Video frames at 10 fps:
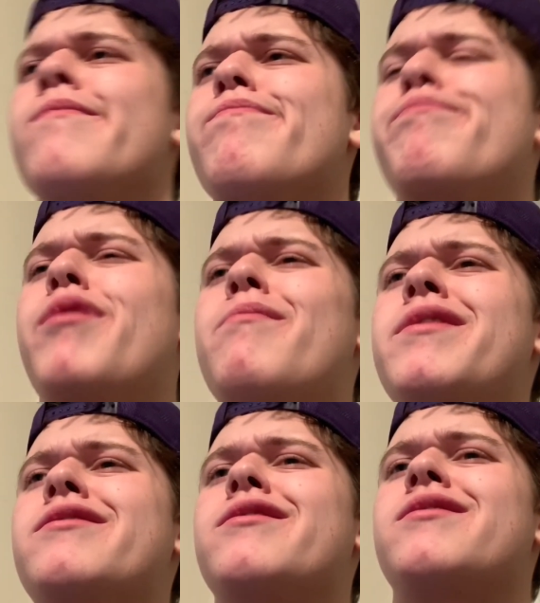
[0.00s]
But
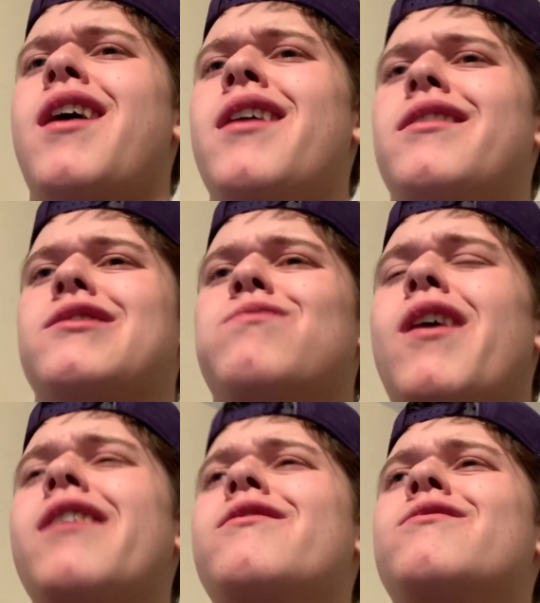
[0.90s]
Mr. Silas,
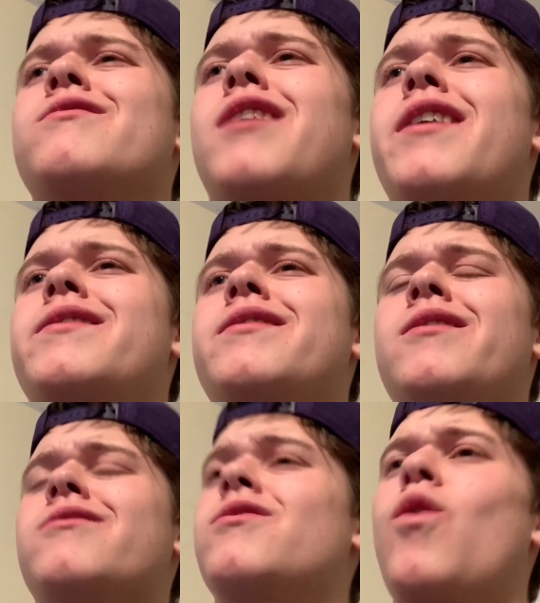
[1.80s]
why are those
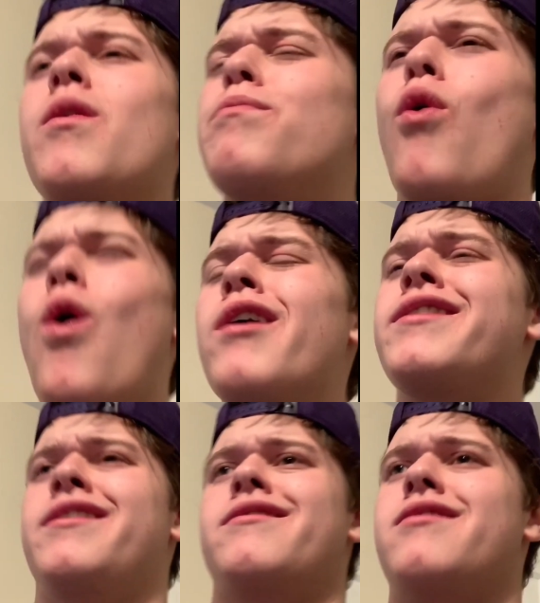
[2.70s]
ideas so
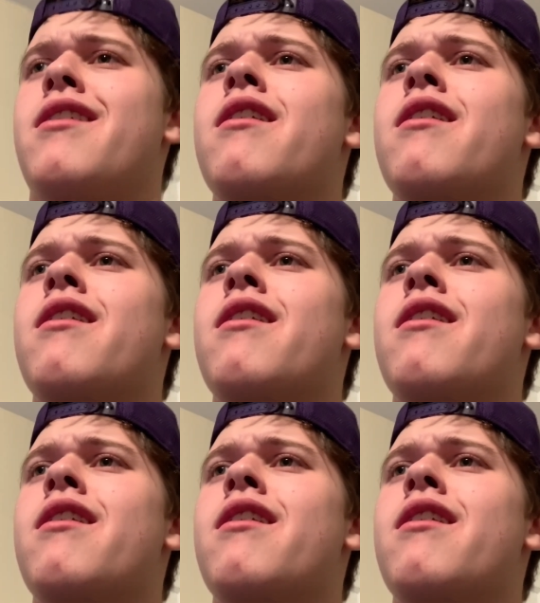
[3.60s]
important?